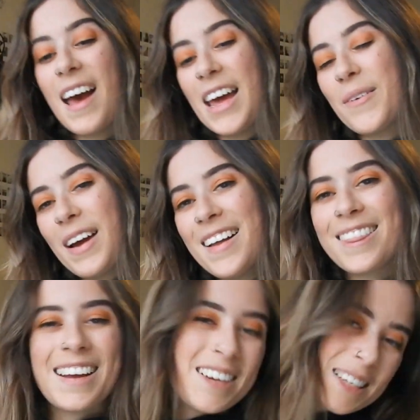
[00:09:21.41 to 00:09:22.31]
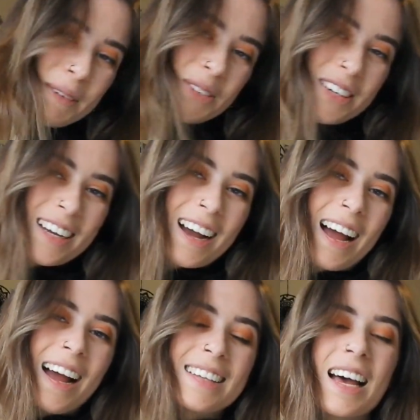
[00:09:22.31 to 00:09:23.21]
Anyway, thank you so much for watching,
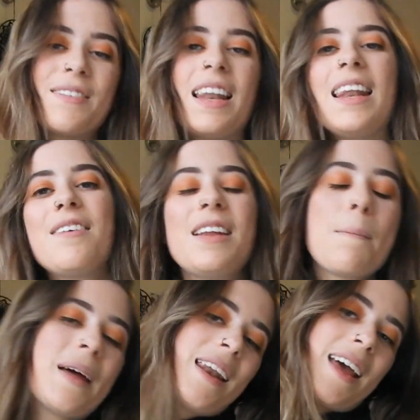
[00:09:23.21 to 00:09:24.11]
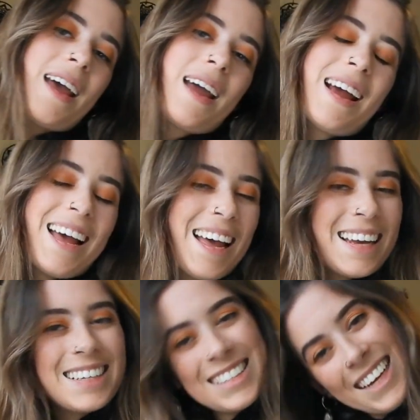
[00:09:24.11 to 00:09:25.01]
guys. Have a lovely Monday
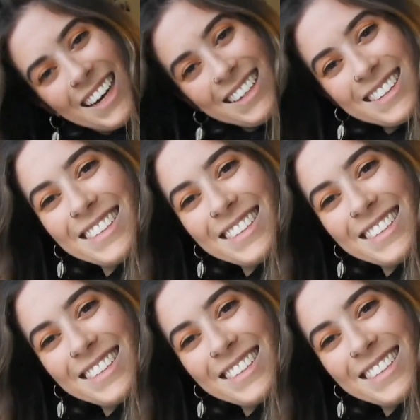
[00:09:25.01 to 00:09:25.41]
and see ya.